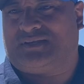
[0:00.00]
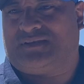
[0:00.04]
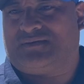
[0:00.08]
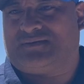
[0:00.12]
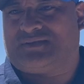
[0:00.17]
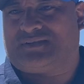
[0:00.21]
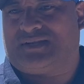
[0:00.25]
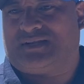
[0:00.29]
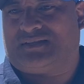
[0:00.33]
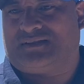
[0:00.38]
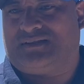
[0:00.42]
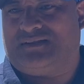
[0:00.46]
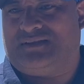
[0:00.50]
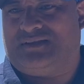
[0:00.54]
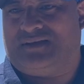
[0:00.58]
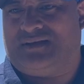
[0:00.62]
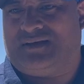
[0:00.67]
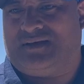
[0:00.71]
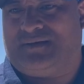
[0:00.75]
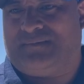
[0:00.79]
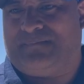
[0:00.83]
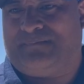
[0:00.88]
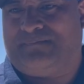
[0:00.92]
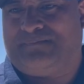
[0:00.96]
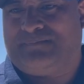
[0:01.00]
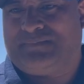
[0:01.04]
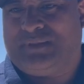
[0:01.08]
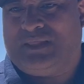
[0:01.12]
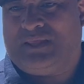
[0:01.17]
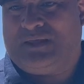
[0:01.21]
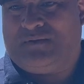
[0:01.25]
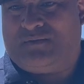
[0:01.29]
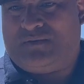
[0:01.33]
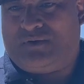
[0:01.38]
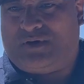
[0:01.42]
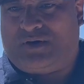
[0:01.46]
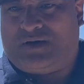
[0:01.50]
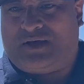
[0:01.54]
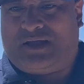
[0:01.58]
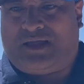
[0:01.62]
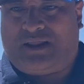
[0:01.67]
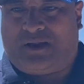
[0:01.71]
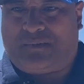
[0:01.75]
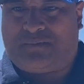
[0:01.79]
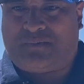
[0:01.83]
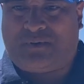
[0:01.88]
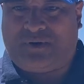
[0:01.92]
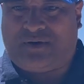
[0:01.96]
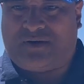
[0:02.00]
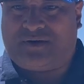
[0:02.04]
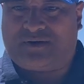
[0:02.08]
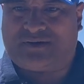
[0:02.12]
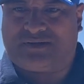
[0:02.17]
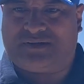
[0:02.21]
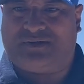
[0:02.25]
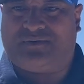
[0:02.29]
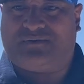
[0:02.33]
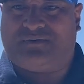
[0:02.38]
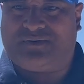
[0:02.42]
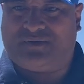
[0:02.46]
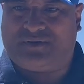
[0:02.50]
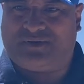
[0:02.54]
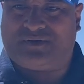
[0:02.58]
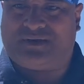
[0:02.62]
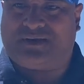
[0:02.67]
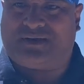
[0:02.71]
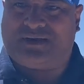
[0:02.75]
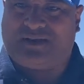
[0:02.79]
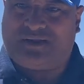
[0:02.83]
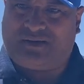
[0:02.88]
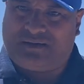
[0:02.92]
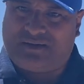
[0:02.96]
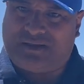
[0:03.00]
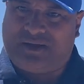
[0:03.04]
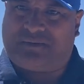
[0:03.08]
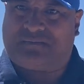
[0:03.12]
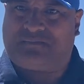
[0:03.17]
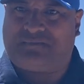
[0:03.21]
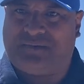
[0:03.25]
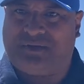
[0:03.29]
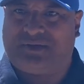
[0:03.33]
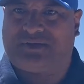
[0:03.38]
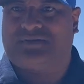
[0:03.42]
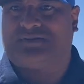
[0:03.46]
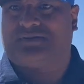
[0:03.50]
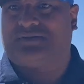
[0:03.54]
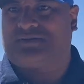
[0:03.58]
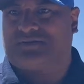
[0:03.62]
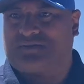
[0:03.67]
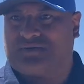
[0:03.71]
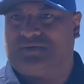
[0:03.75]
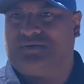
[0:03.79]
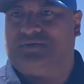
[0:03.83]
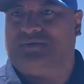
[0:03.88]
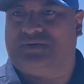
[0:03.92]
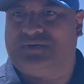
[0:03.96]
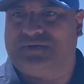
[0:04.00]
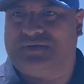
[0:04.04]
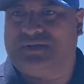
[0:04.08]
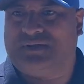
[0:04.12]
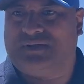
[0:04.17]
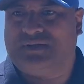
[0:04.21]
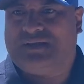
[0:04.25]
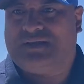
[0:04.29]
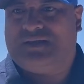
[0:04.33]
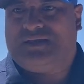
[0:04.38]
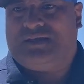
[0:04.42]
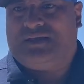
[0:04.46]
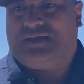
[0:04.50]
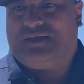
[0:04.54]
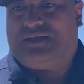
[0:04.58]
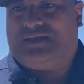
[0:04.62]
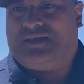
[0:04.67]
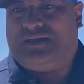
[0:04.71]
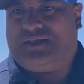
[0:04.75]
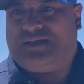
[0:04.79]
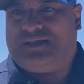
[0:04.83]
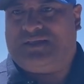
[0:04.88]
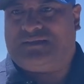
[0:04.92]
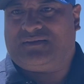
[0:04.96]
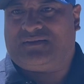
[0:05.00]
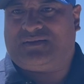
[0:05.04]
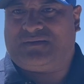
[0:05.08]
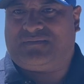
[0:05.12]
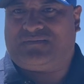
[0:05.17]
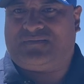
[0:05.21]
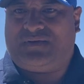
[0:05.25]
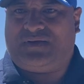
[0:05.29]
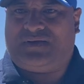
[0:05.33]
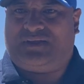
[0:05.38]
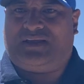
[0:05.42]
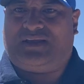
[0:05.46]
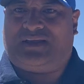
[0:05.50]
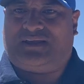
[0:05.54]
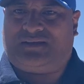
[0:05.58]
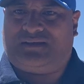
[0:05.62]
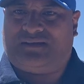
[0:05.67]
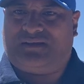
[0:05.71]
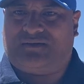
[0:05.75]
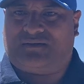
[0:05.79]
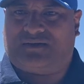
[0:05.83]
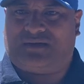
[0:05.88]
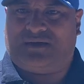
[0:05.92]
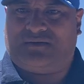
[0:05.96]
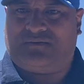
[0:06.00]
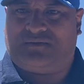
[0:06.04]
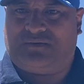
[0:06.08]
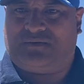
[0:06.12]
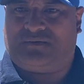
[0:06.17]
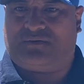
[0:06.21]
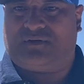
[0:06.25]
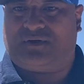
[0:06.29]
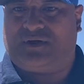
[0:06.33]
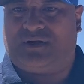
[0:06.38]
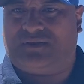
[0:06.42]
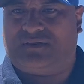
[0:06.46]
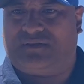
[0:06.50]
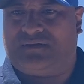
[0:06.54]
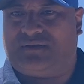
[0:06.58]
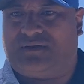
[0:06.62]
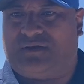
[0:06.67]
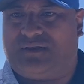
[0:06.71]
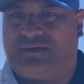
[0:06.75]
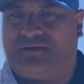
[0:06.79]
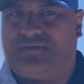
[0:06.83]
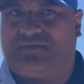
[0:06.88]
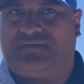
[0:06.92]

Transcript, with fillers: was like the um, we all had our parts and we were going to kind of like pitch the school and it, it, felt like okay when we're on the on the